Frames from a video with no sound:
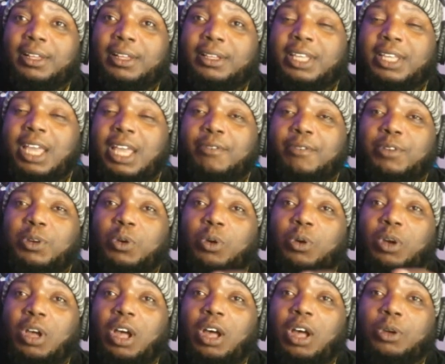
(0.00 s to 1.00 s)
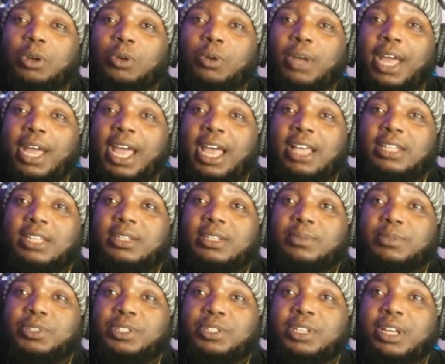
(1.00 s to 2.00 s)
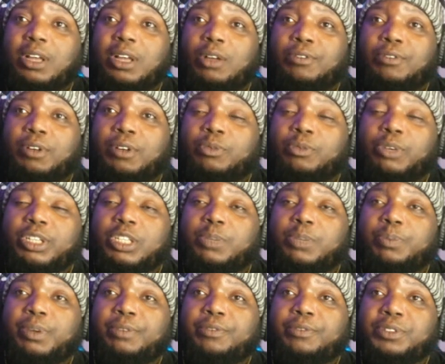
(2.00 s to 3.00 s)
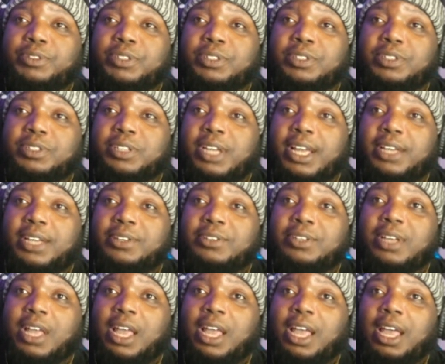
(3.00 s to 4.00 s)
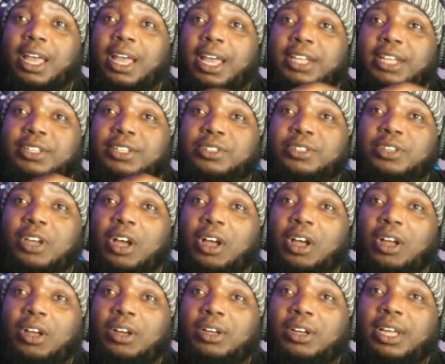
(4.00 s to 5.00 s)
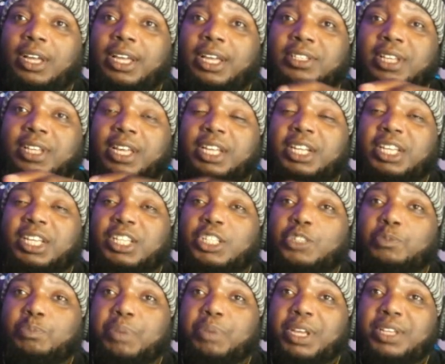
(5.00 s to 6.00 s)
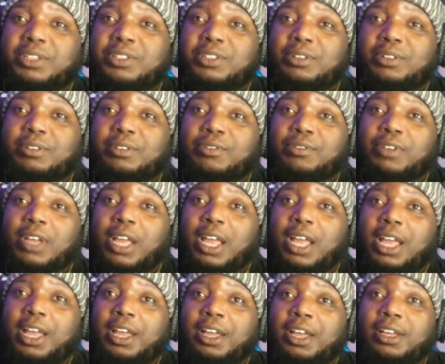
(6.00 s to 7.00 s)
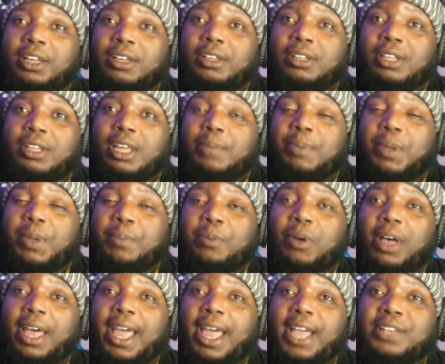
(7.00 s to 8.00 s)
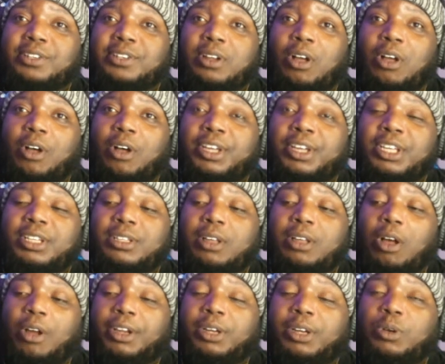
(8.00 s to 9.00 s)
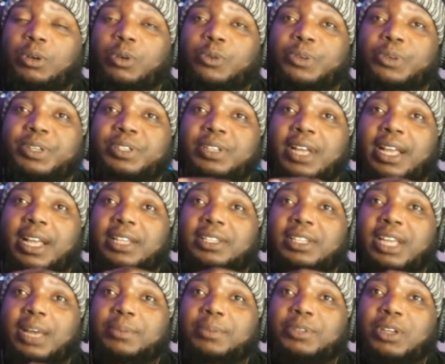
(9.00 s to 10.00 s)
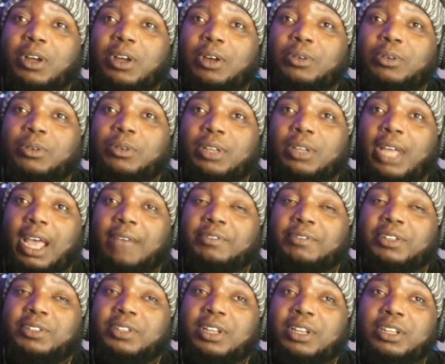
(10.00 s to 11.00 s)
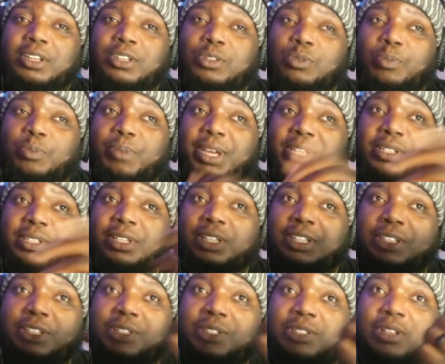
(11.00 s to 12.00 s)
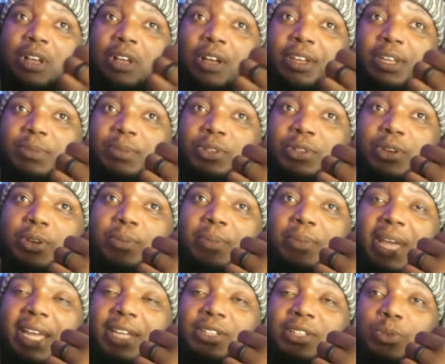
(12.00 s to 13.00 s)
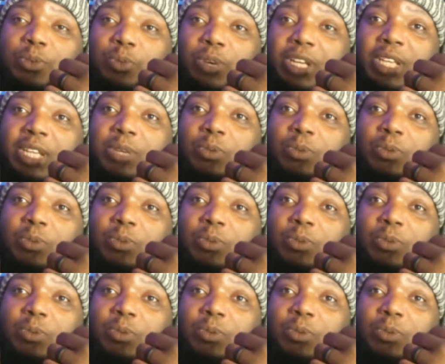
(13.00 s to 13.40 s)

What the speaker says: Kevin O'Connell has himself a recipe for success. It's young, it's inexpensive. People are asking, are they going to re-sign Sam Darnold? After Sunday, you basically just saw him turn back into what he